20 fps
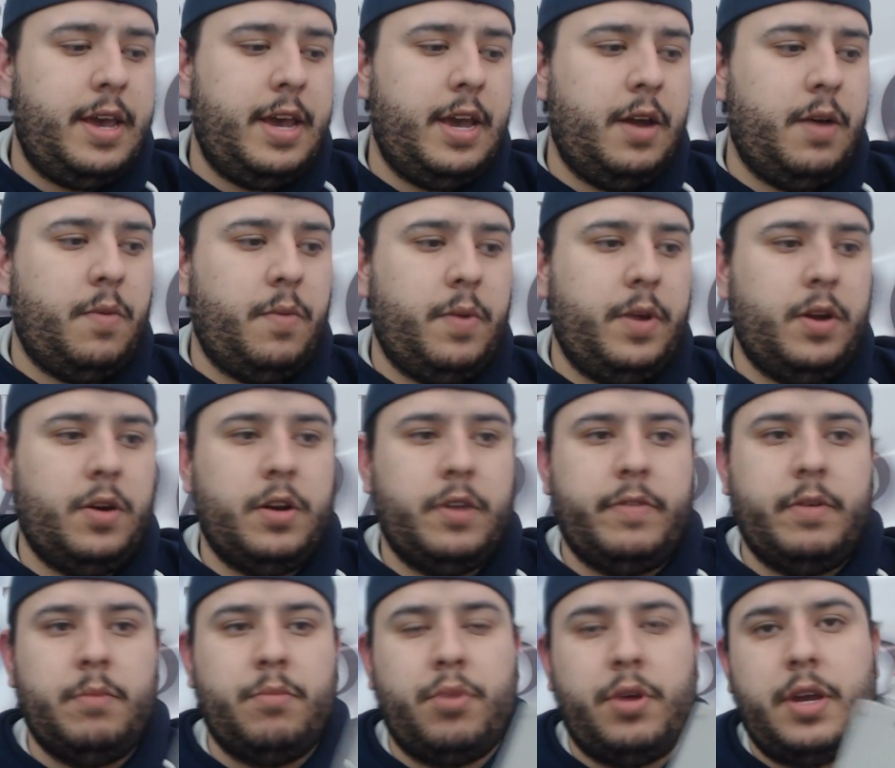and we don't
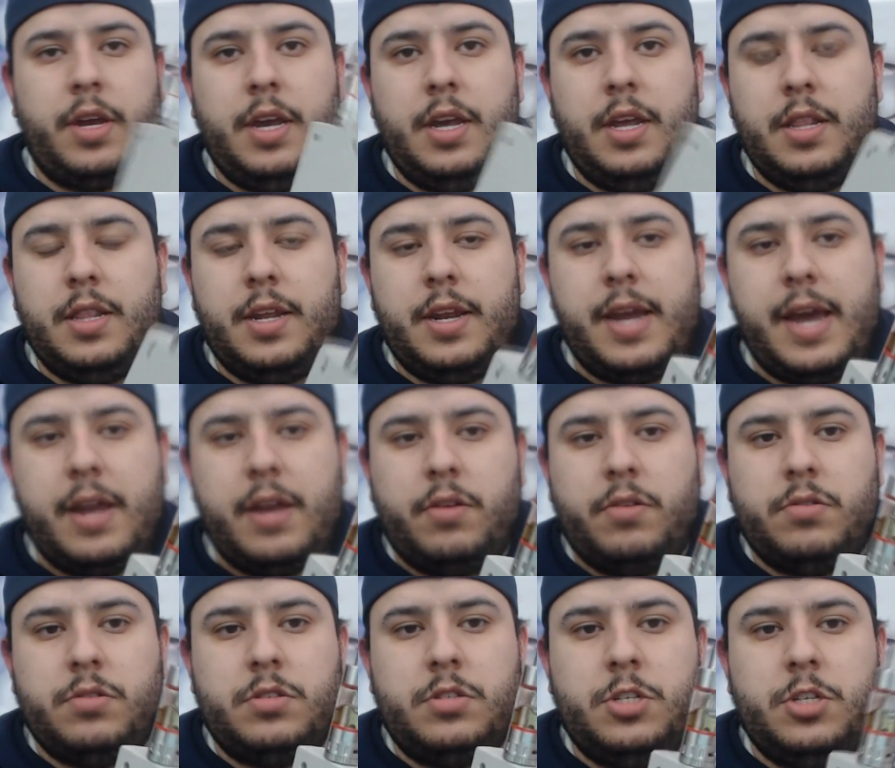even bring in the
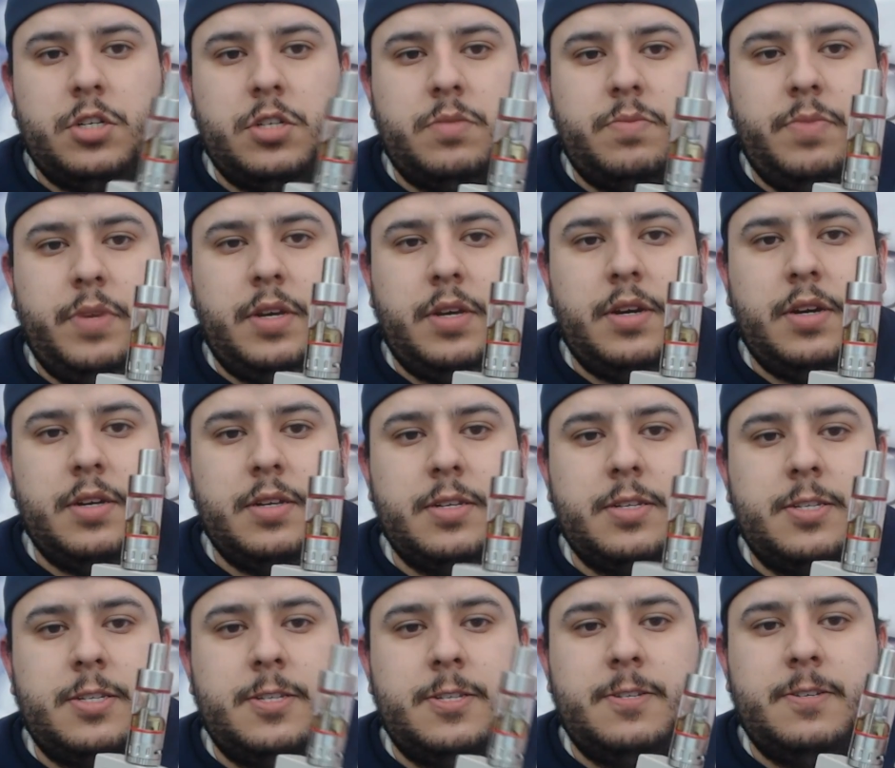nanos just
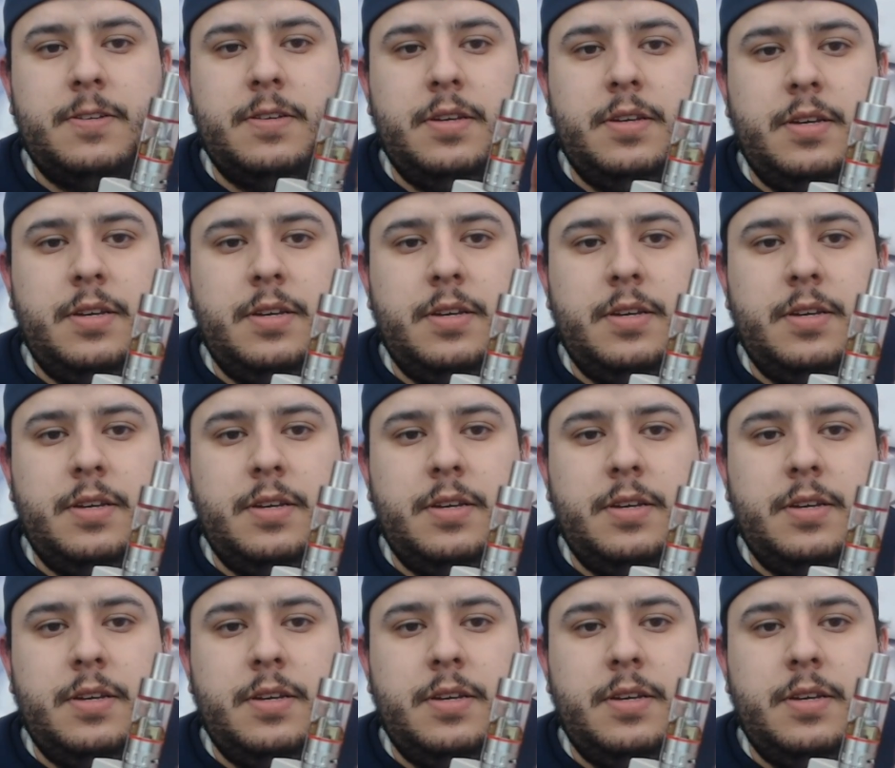because